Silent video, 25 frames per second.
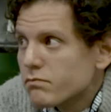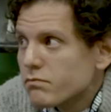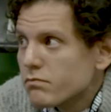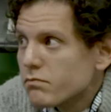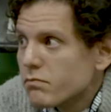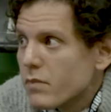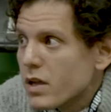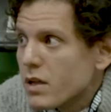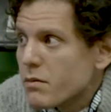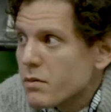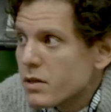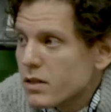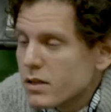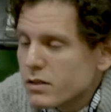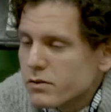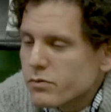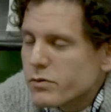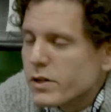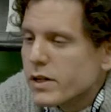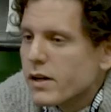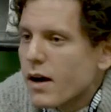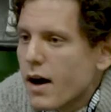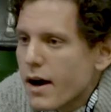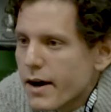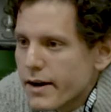maybe
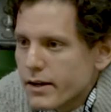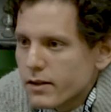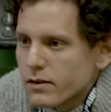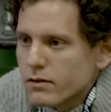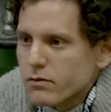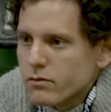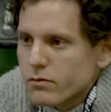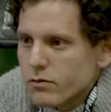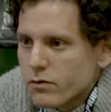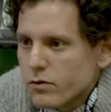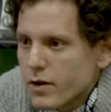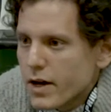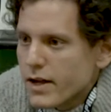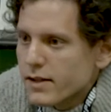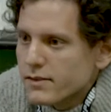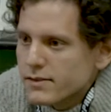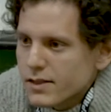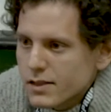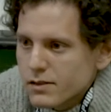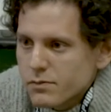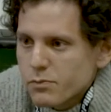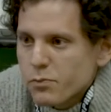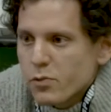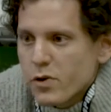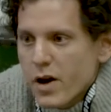disregard rights
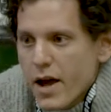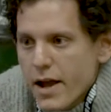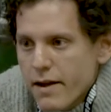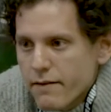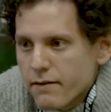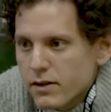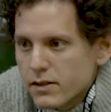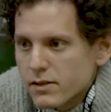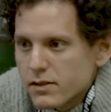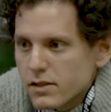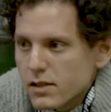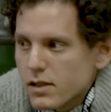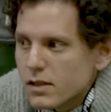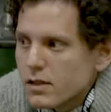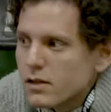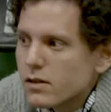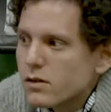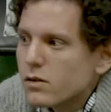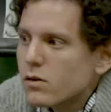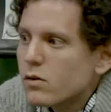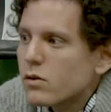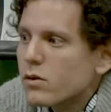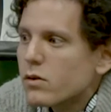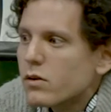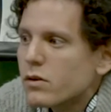as privacy
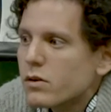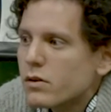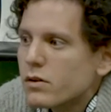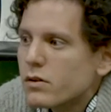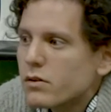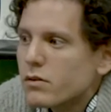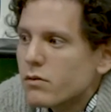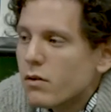or,